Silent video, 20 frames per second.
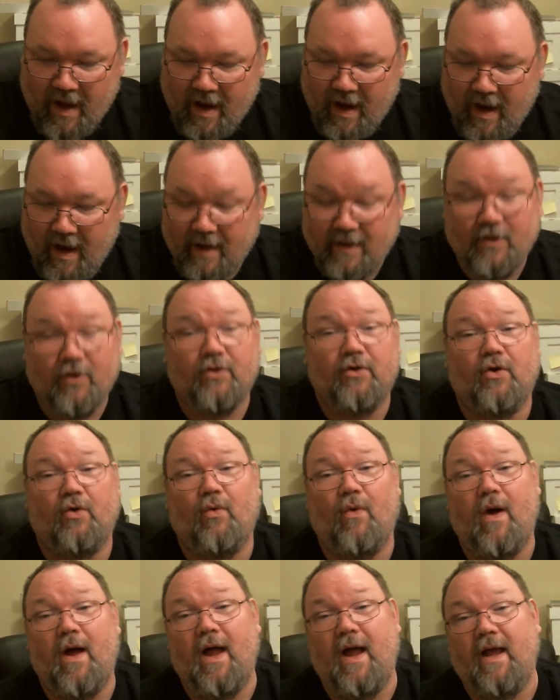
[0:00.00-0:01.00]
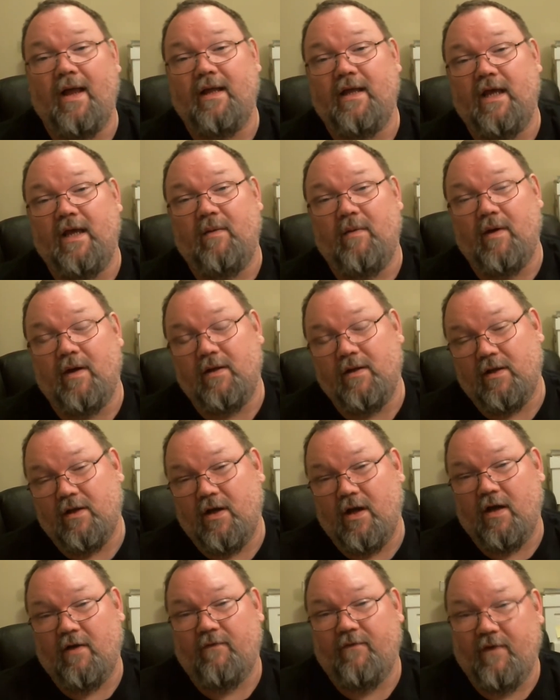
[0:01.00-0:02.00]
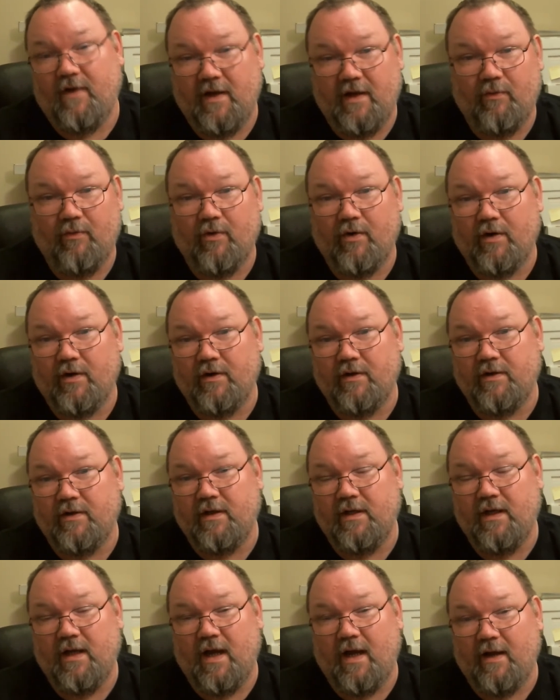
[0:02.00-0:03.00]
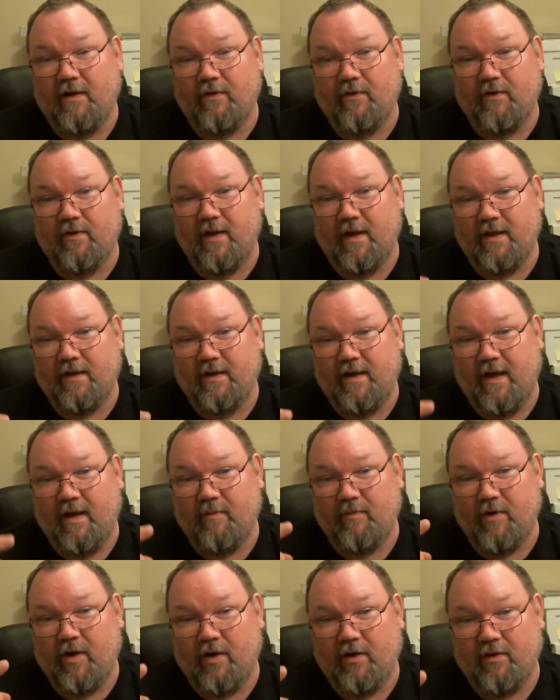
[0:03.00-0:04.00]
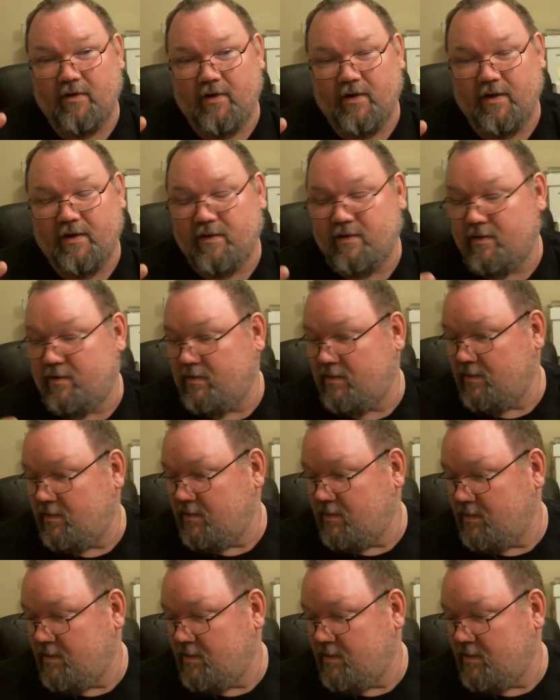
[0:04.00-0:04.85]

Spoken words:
I don't know why I keep getting the gut feeling we're going to see either that damn Dark Knight's